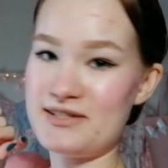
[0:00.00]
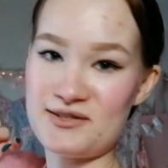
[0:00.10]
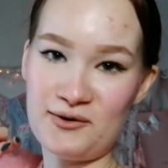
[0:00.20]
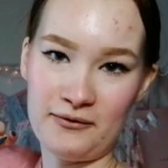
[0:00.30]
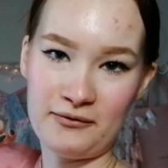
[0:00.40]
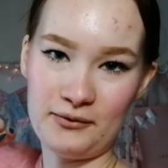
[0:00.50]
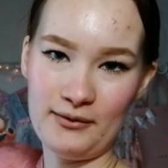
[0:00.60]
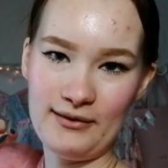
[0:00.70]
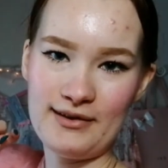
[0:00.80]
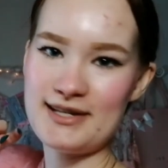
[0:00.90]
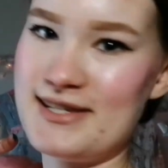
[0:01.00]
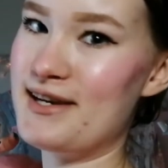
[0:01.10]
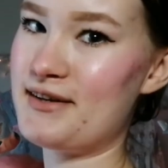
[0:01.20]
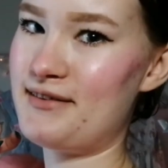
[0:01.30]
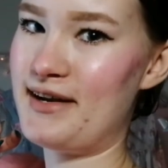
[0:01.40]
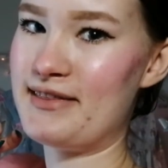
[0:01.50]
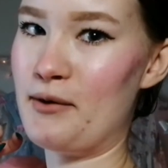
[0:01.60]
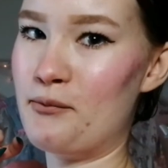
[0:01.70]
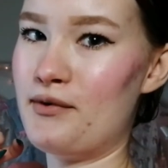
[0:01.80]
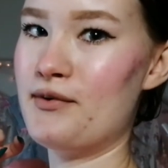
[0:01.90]
It's awful. Isn't it great
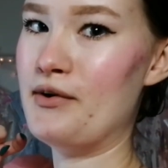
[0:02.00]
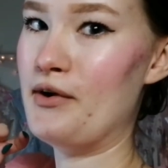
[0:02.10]
that we're